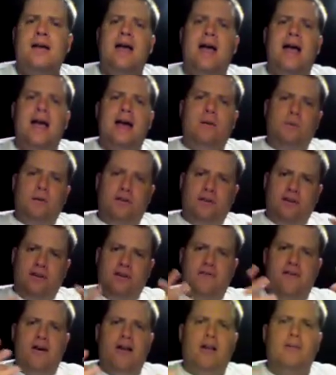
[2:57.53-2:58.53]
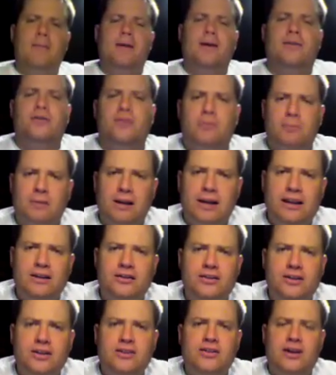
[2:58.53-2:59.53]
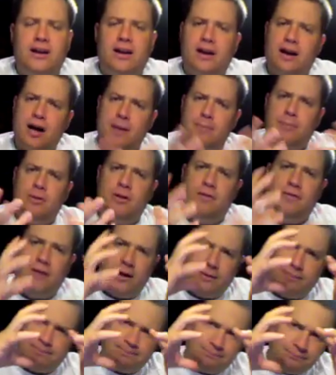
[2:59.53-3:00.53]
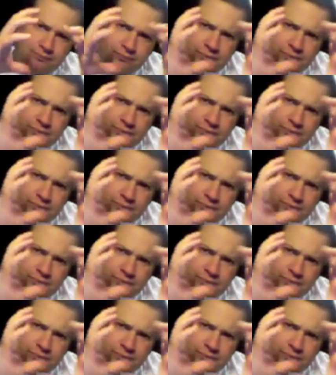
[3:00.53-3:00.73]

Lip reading: And with the development of some lenses and a couple of